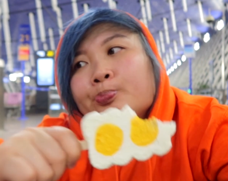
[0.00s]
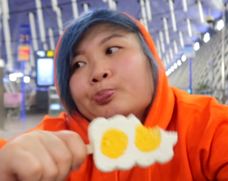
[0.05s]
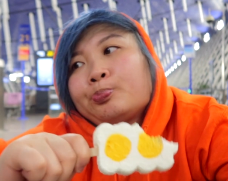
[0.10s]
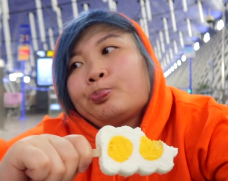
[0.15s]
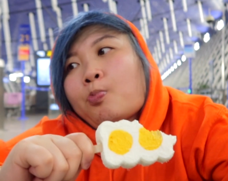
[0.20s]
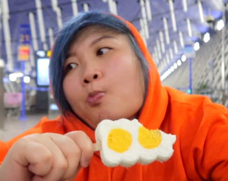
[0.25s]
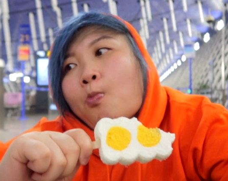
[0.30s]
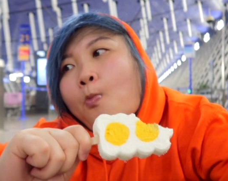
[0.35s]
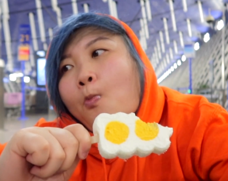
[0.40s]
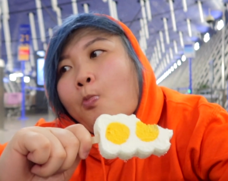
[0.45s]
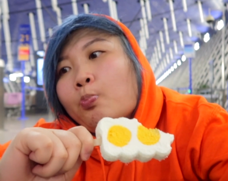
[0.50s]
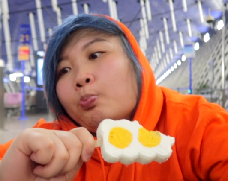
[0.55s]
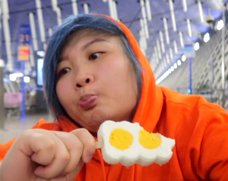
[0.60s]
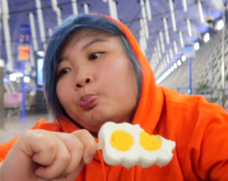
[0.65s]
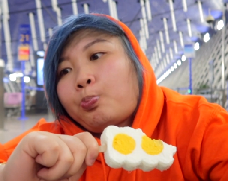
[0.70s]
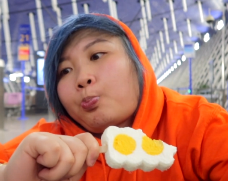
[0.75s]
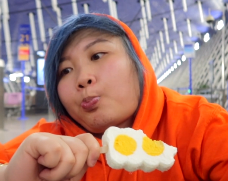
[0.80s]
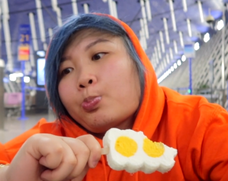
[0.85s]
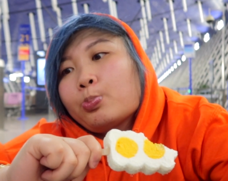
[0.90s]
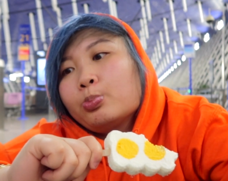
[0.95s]

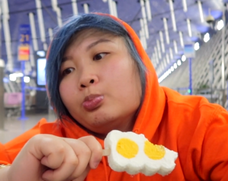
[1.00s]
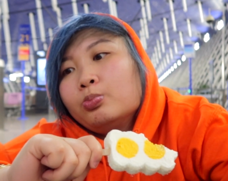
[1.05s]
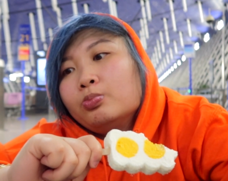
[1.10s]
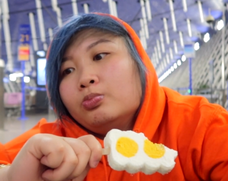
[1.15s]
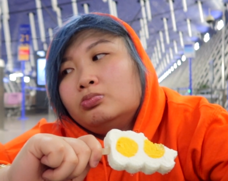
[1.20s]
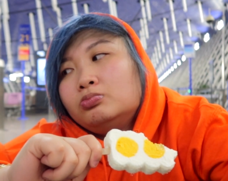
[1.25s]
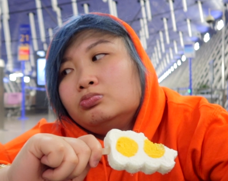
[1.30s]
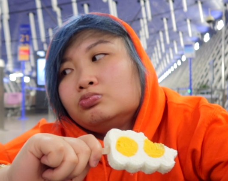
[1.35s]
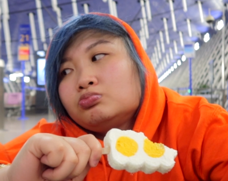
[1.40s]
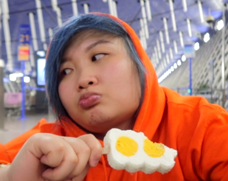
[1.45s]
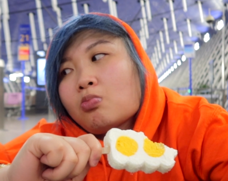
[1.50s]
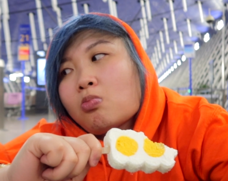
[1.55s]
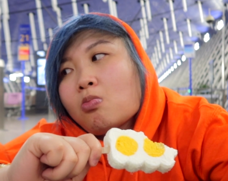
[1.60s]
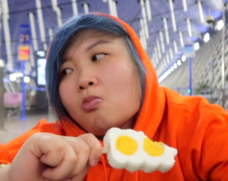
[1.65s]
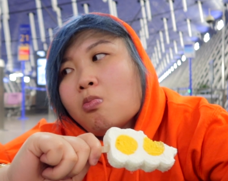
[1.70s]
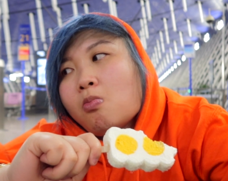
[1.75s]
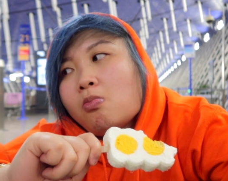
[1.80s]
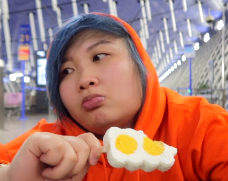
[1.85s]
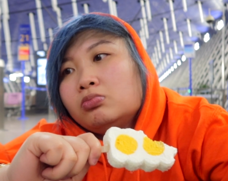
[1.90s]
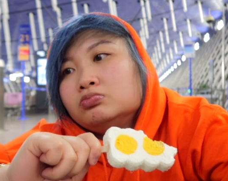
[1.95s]

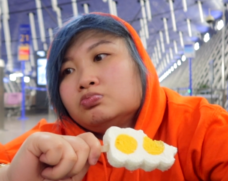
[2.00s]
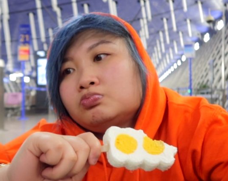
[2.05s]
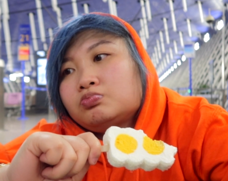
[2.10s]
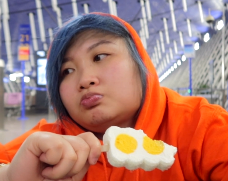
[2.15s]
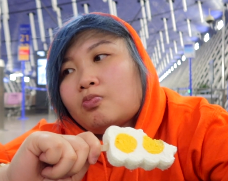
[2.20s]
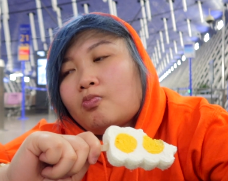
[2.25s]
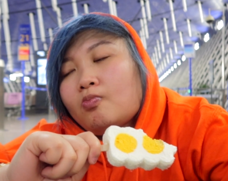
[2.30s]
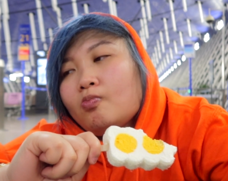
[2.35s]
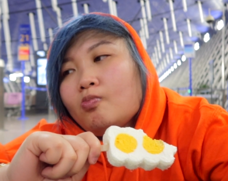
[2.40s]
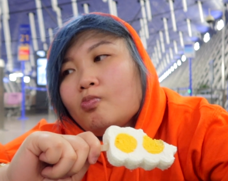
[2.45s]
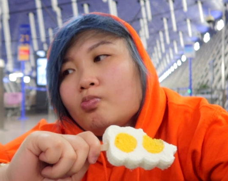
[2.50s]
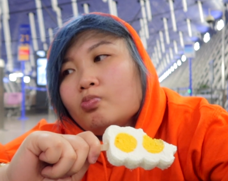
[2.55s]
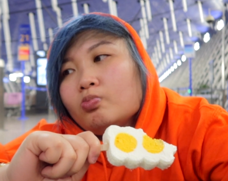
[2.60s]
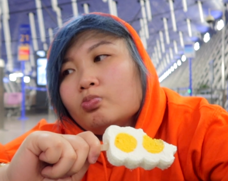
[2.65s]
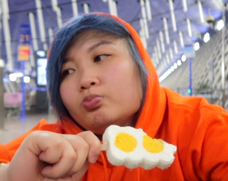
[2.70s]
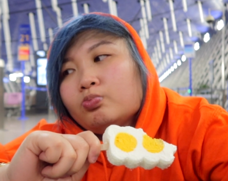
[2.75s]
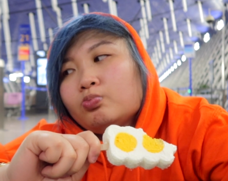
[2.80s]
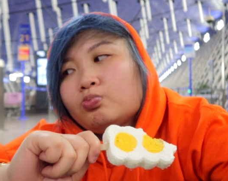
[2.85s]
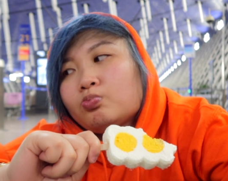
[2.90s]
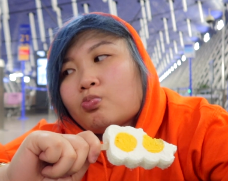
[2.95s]

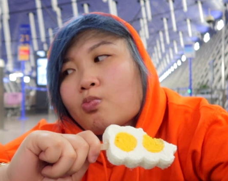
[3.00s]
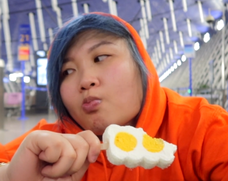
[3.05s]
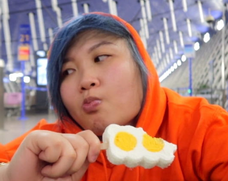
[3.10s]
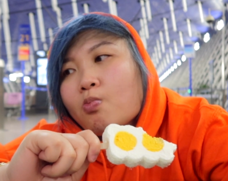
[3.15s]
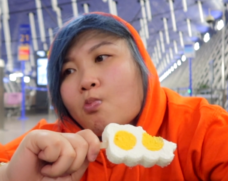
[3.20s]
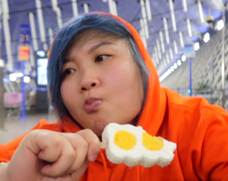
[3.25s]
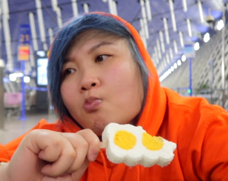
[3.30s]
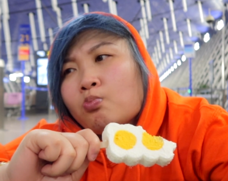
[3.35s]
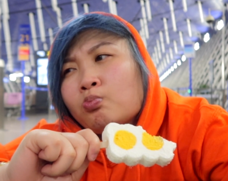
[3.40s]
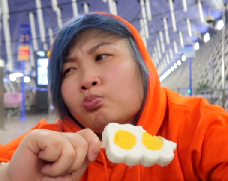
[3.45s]
(silence)